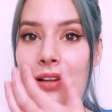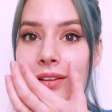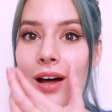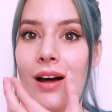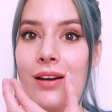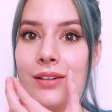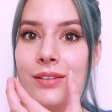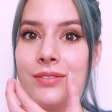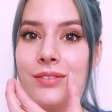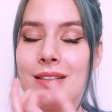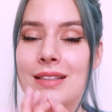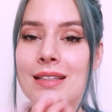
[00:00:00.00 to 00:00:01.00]
a lot
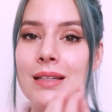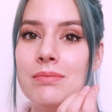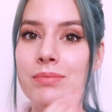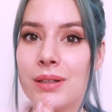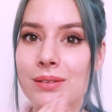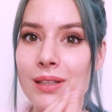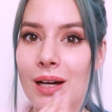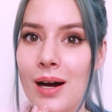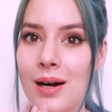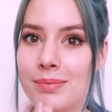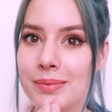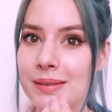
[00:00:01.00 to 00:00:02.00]
of the built
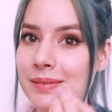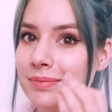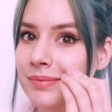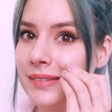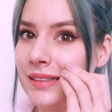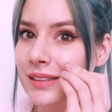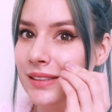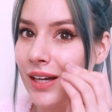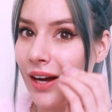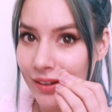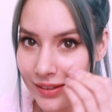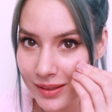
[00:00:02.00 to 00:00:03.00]
up
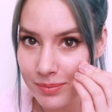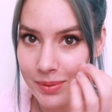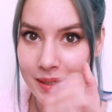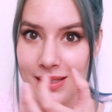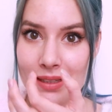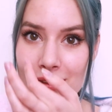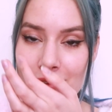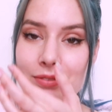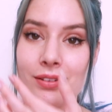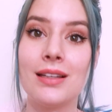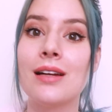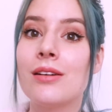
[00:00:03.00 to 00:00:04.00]
gunk basically
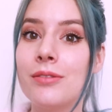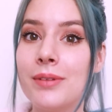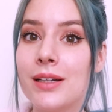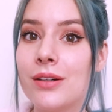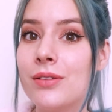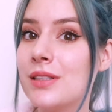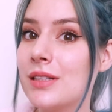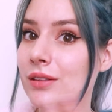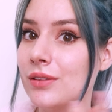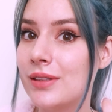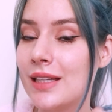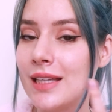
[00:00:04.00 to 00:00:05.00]
fell out of my nose,
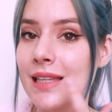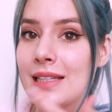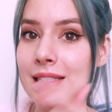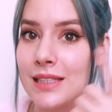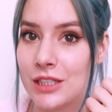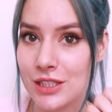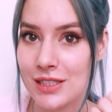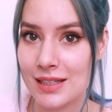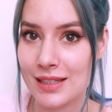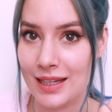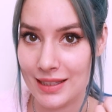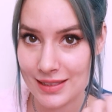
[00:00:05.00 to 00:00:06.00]
including the stitches
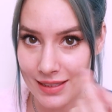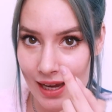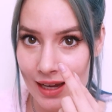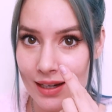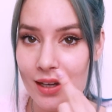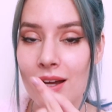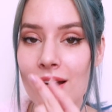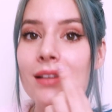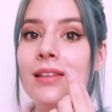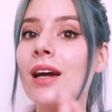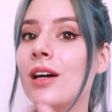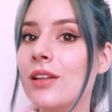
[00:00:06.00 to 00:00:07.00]
on the inside.
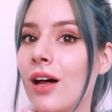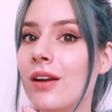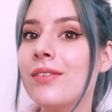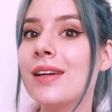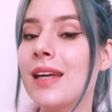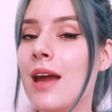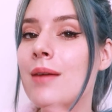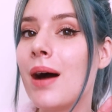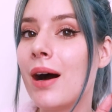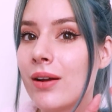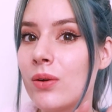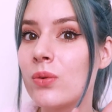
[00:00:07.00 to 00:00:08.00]
Like, a lot of it came
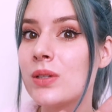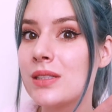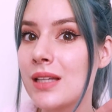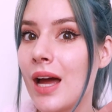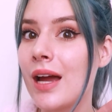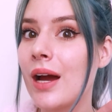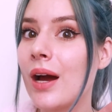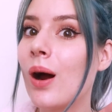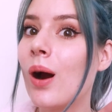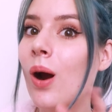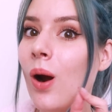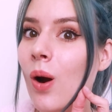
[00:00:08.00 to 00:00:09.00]
out. It was like
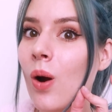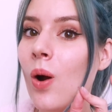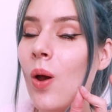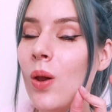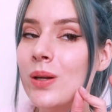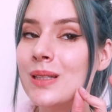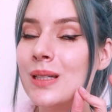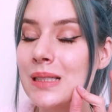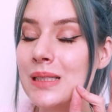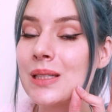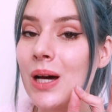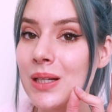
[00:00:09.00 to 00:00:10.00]

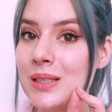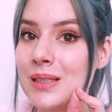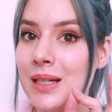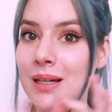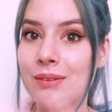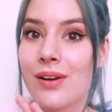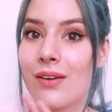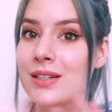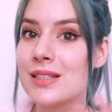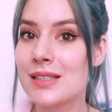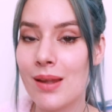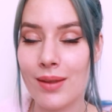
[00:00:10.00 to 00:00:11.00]
disgusting. I've never
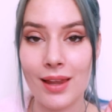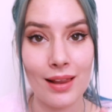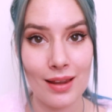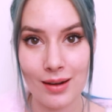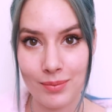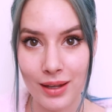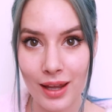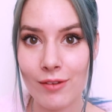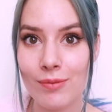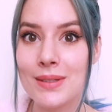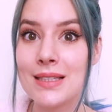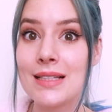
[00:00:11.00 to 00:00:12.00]
seen something like that in my
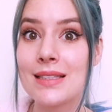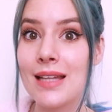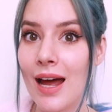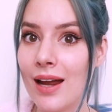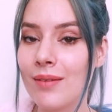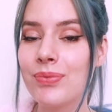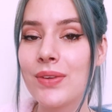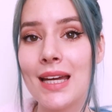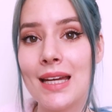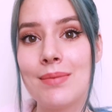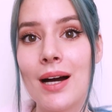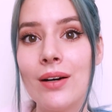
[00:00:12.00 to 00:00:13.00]
life. But since that
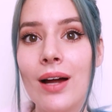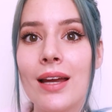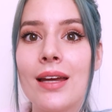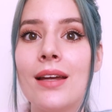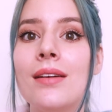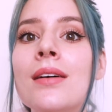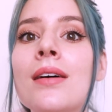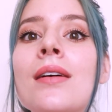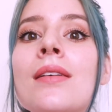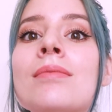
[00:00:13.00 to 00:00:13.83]
came out, I can